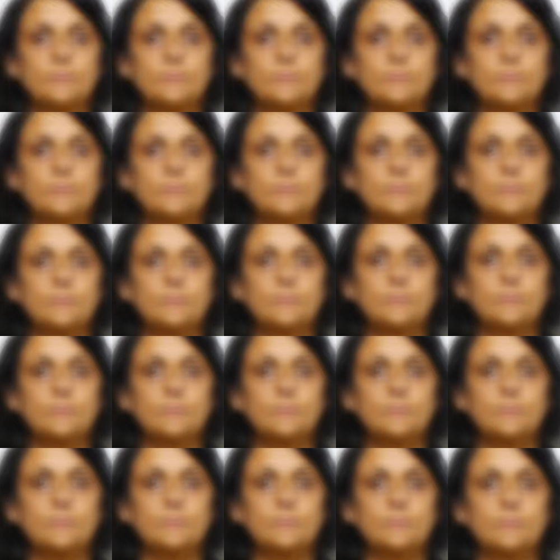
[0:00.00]

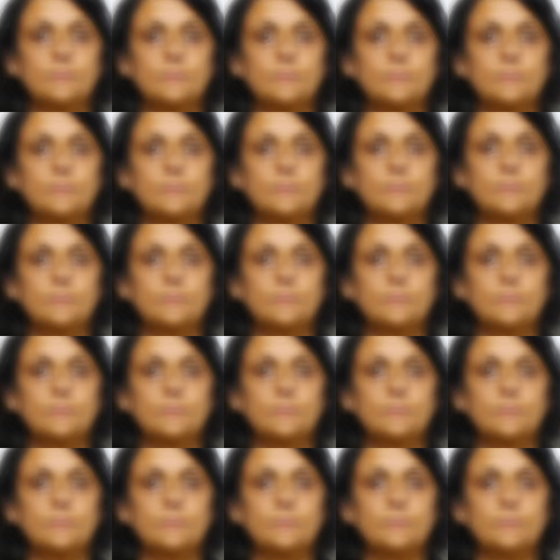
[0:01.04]

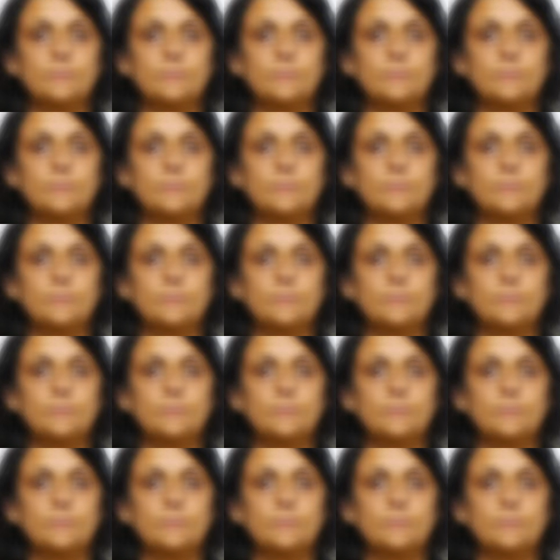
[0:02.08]

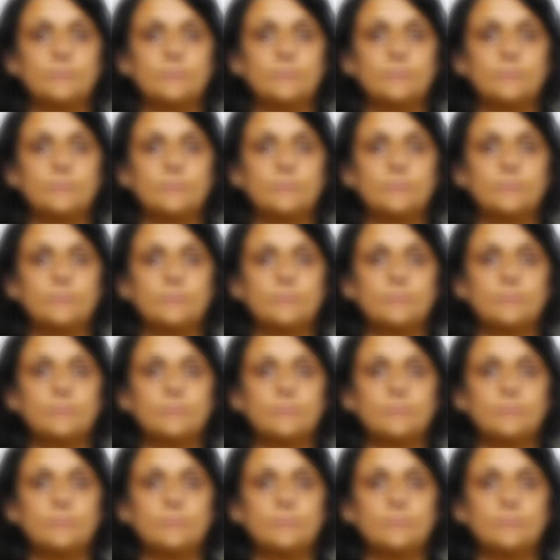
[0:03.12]

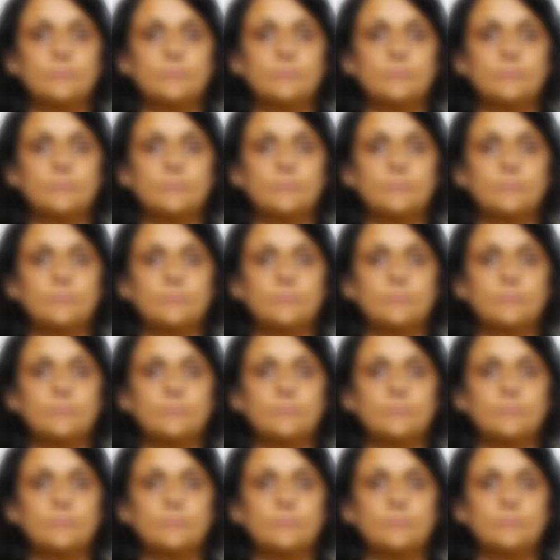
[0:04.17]

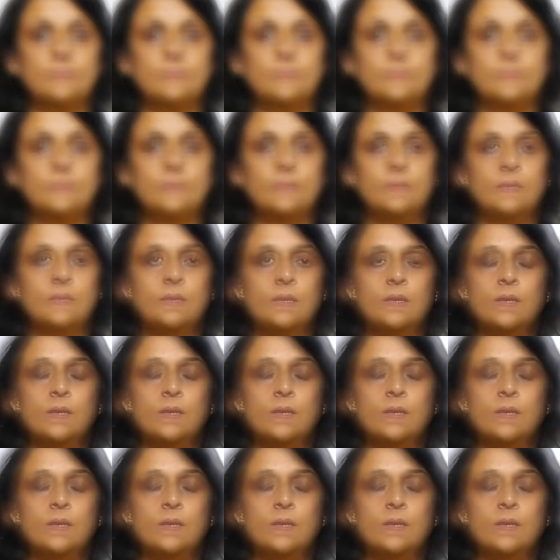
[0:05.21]
No one is speaking in this clip.